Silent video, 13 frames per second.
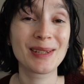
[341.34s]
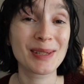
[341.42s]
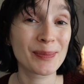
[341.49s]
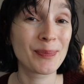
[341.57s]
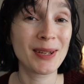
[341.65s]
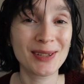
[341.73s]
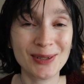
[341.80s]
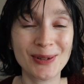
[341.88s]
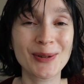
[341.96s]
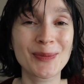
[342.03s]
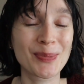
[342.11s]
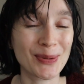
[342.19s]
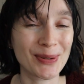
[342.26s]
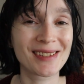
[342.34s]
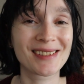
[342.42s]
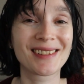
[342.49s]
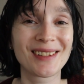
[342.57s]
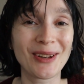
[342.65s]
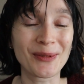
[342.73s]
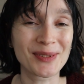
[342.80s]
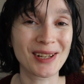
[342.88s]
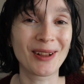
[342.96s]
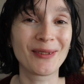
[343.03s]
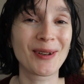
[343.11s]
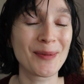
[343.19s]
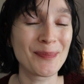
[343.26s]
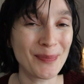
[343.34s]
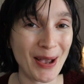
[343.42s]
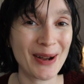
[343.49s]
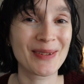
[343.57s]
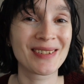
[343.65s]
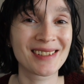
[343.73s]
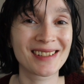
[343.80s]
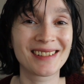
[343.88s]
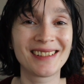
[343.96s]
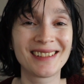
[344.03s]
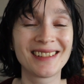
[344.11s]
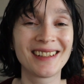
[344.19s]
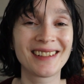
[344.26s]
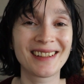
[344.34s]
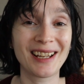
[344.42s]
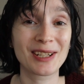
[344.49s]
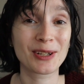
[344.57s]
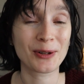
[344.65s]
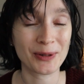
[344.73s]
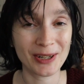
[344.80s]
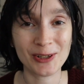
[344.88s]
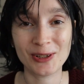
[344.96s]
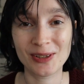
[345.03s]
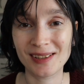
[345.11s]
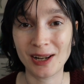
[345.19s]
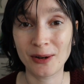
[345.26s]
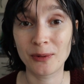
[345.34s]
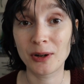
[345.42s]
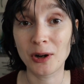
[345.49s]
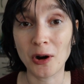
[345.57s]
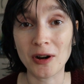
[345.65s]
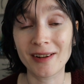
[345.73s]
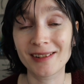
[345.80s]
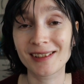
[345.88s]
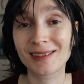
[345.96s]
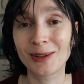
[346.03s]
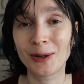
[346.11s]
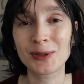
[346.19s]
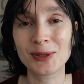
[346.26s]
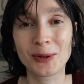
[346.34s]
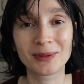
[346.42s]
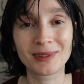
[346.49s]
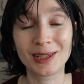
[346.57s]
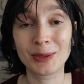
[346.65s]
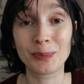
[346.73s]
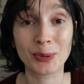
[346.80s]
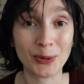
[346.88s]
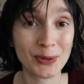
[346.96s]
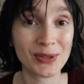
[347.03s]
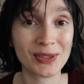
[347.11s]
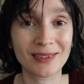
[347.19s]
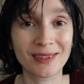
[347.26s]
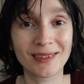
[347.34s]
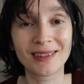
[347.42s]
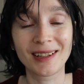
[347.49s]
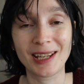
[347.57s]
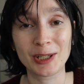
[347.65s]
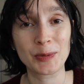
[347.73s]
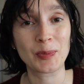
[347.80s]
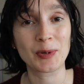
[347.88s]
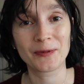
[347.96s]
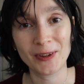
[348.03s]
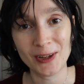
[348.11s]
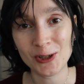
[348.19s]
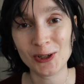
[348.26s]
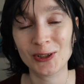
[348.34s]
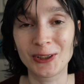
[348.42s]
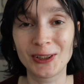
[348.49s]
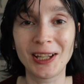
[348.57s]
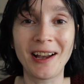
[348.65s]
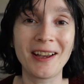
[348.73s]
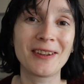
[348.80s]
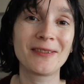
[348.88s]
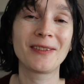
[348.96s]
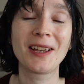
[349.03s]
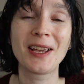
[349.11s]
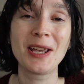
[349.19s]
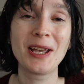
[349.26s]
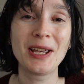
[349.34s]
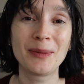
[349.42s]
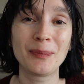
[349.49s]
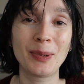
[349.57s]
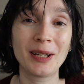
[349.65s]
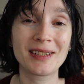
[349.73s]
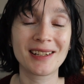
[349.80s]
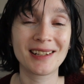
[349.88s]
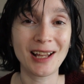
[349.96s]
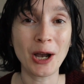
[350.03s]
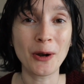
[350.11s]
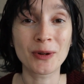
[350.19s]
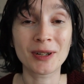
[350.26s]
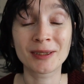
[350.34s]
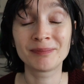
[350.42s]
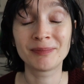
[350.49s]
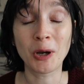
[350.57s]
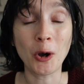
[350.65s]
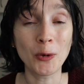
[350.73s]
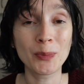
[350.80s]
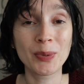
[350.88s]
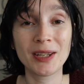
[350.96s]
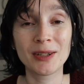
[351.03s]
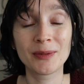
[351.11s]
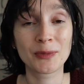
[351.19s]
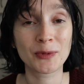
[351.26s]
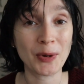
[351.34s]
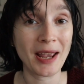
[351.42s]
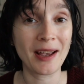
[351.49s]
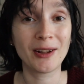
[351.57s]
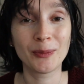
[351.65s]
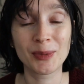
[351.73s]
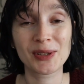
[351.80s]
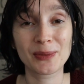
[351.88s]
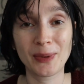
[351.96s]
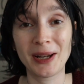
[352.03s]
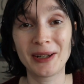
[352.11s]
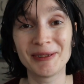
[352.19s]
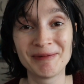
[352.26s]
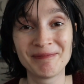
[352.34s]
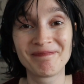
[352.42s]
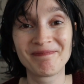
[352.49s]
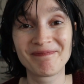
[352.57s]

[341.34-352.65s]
This bitter prison of self-comparison that crushes our hearts not only in personal and professional life, but in our hobby realm as well.